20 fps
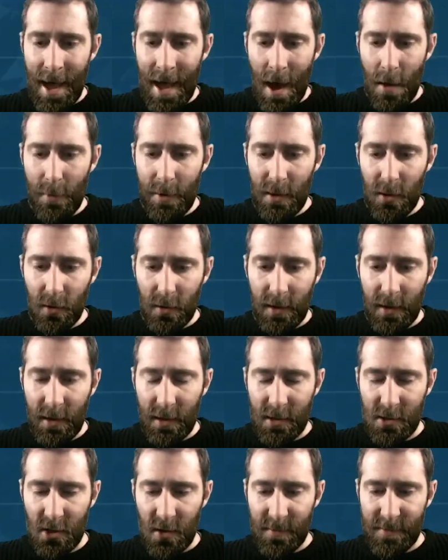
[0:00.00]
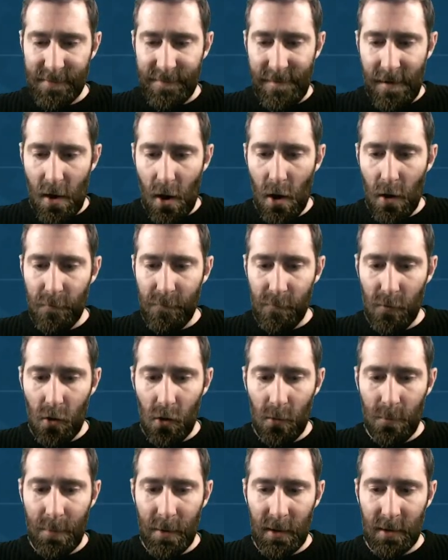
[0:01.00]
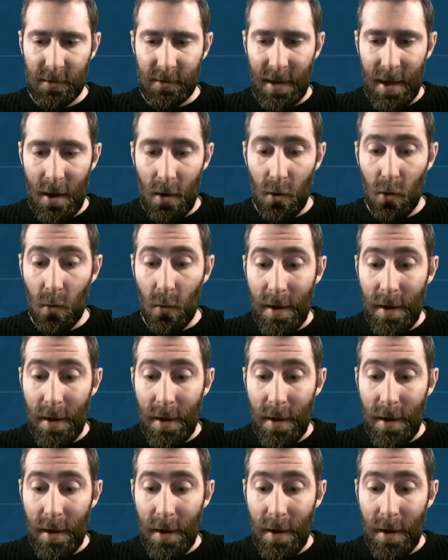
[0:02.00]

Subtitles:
How are we looking in terms of our overall build now?